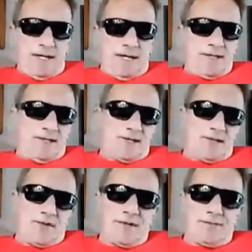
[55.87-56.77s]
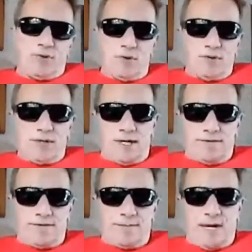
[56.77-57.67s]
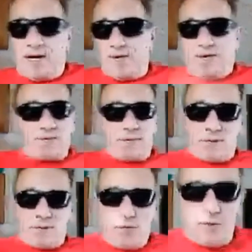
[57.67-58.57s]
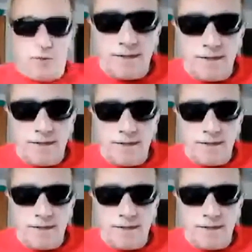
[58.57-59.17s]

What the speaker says: I think this is really important enough. Barry has been caught in a